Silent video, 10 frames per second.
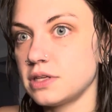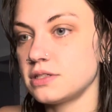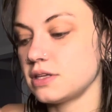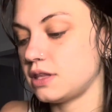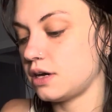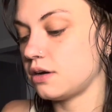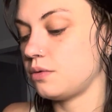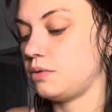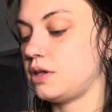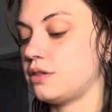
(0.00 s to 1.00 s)
in there
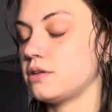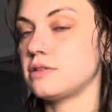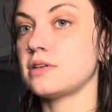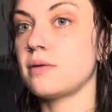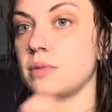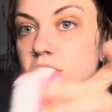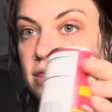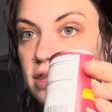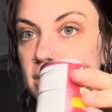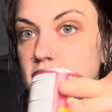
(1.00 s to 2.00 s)
with some of
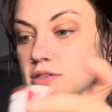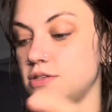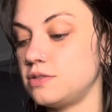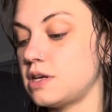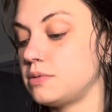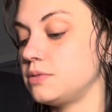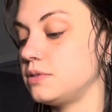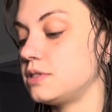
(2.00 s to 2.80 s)
this, 2 tablespoons